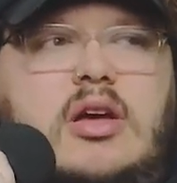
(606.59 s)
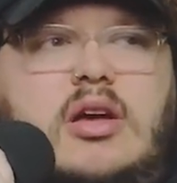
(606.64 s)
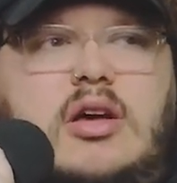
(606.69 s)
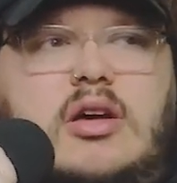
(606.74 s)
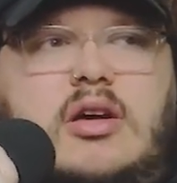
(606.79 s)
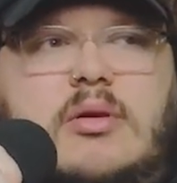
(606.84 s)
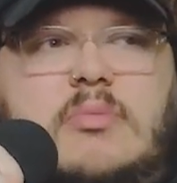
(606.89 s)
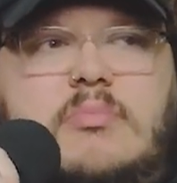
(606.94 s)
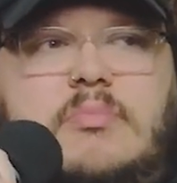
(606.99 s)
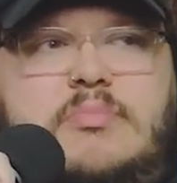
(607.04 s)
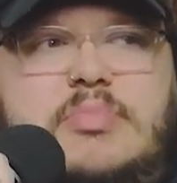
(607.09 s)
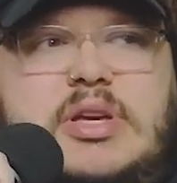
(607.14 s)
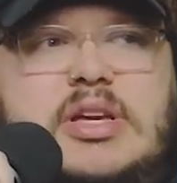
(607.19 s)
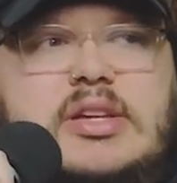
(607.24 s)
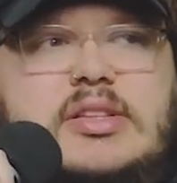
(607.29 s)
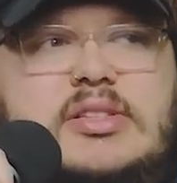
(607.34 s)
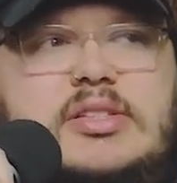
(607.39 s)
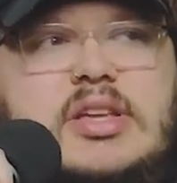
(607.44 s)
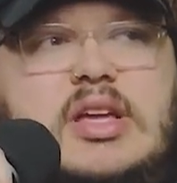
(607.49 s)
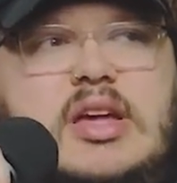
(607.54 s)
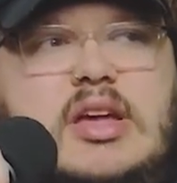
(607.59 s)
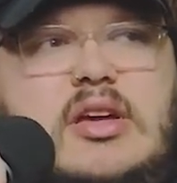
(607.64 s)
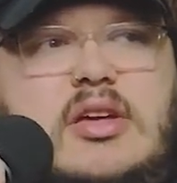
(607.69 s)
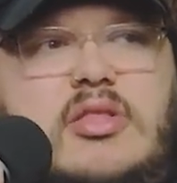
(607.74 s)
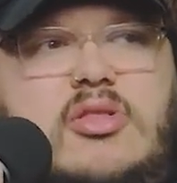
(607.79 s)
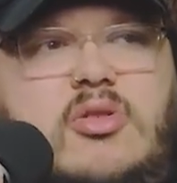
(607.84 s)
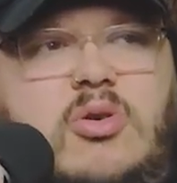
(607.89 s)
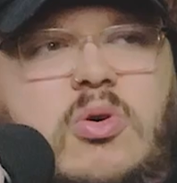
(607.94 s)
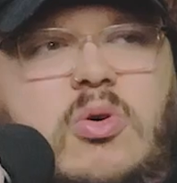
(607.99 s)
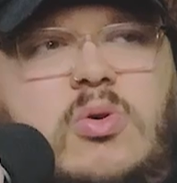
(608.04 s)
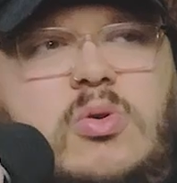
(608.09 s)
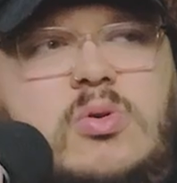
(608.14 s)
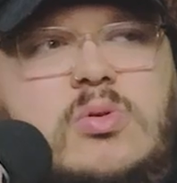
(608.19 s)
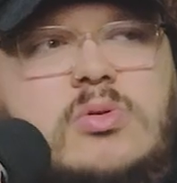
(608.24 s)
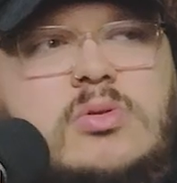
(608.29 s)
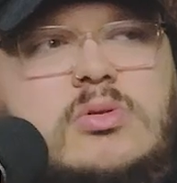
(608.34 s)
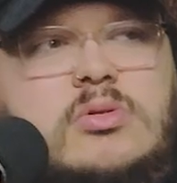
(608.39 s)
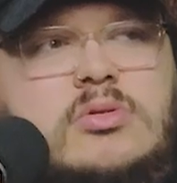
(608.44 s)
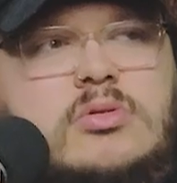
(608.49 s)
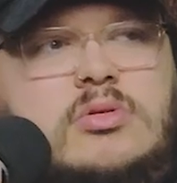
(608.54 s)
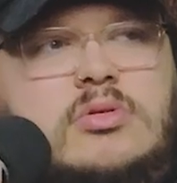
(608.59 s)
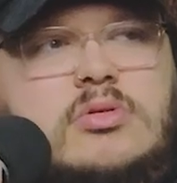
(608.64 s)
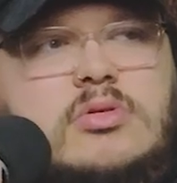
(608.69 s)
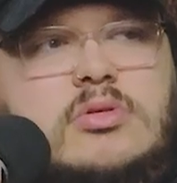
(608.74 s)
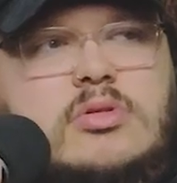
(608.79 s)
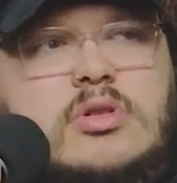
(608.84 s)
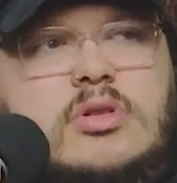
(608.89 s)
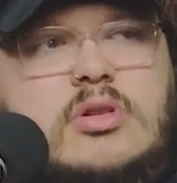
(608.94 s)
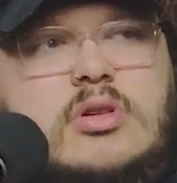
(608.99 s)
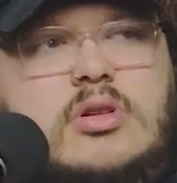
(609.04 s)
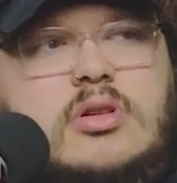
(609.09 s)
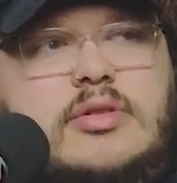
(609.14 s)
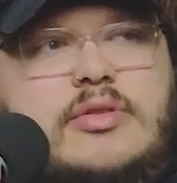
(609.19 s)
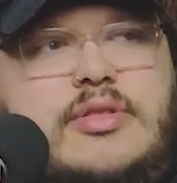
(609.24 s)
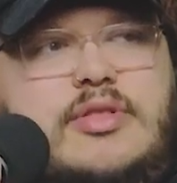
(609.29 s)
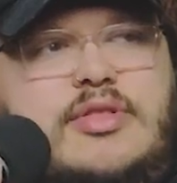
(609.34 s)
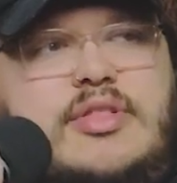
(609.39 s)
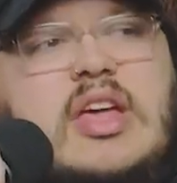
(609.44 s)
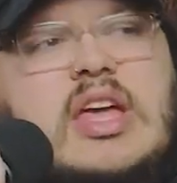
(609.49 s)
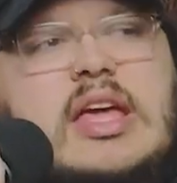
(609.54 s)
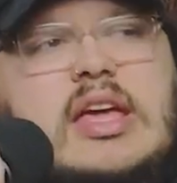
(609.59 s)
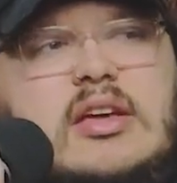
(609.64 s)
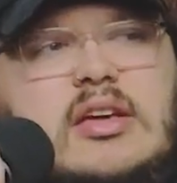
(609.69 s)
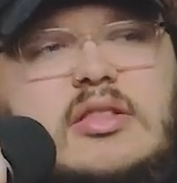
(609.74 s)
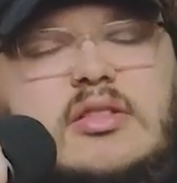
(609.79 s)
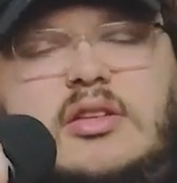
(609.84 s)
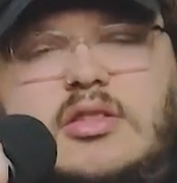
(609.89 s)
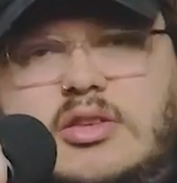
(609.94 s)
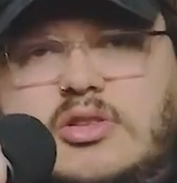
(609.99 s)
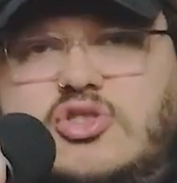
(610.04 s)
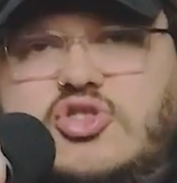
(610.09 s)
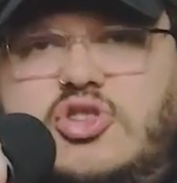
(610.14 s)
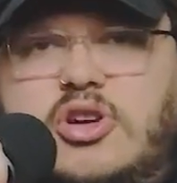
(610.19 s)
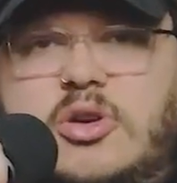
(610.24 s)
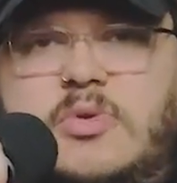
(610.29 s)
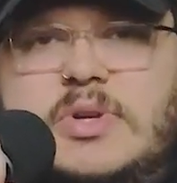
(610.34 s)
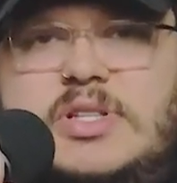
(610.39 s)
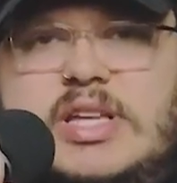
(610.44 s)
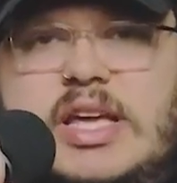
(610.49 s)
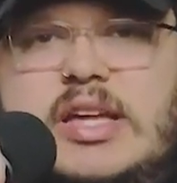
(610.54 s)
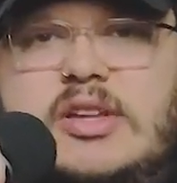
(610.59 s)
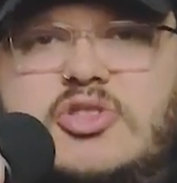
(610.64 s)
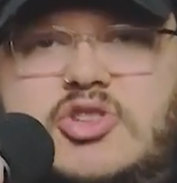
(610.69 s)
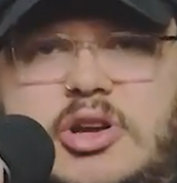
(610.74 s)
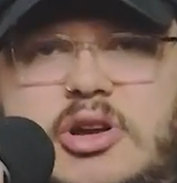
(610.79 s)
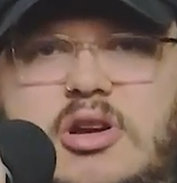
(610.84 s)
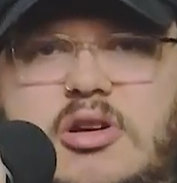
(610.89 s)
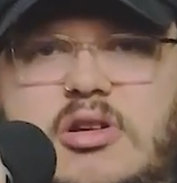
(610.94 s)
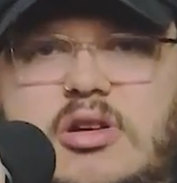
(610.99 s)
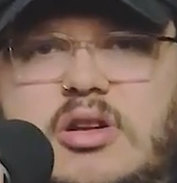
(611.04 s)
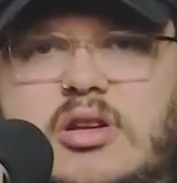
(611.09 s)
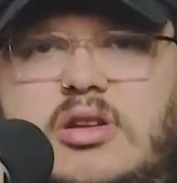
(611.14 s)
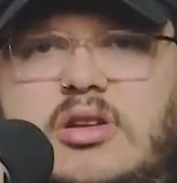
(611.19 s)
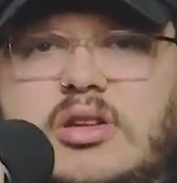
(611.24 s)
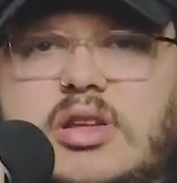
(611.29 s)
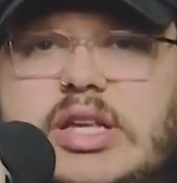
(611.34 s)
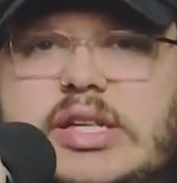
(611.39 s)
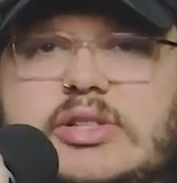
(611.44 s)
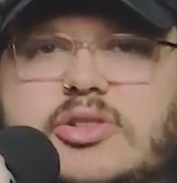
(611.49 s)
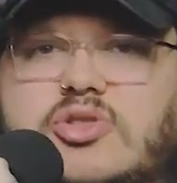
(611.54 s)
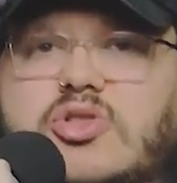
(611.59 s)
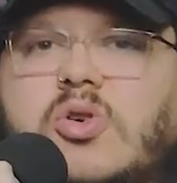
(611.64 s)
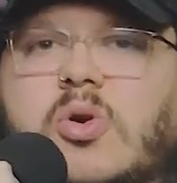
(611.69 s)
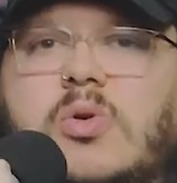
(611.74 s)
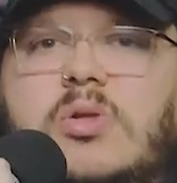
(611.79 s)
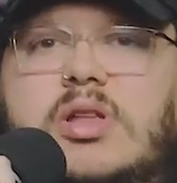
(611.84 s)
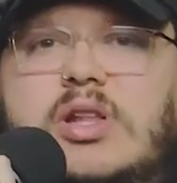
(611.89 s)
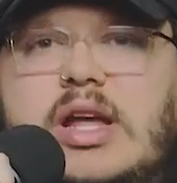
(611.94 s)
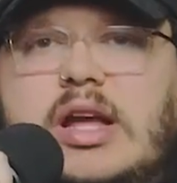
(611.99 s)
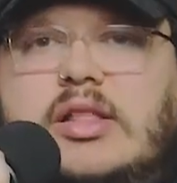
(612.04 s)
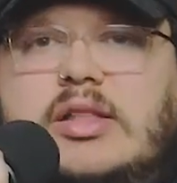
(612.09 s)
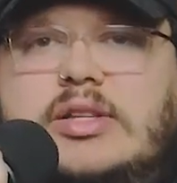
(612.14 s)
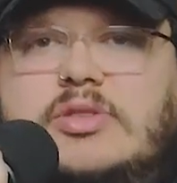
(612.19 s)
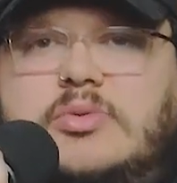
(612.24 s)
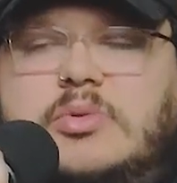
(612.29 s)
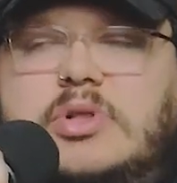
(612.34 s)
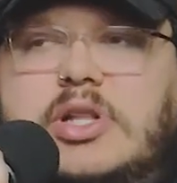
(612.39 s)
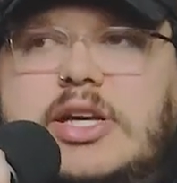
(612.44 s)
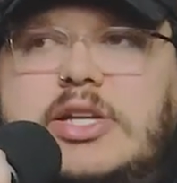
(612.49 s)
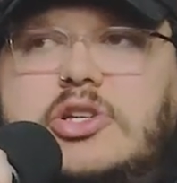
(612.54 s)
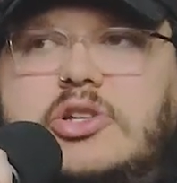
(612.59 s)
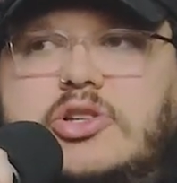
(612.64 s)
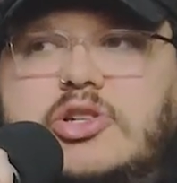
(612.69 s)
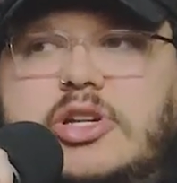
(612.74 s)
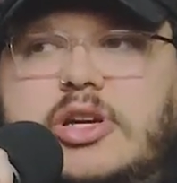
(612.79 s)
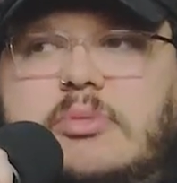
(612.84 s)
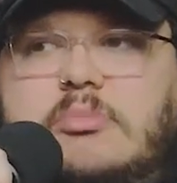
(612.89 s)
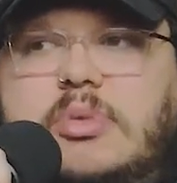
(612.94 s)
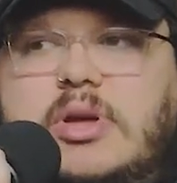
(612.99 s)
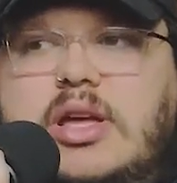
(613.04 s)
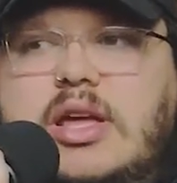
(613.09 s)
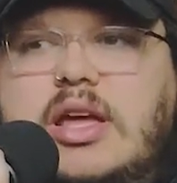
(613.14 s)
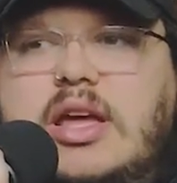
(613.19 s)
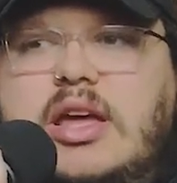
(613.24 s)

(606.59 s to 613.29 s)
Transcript: um, because the whole thing that the show is hinging on is Joel and Ellie's relationship,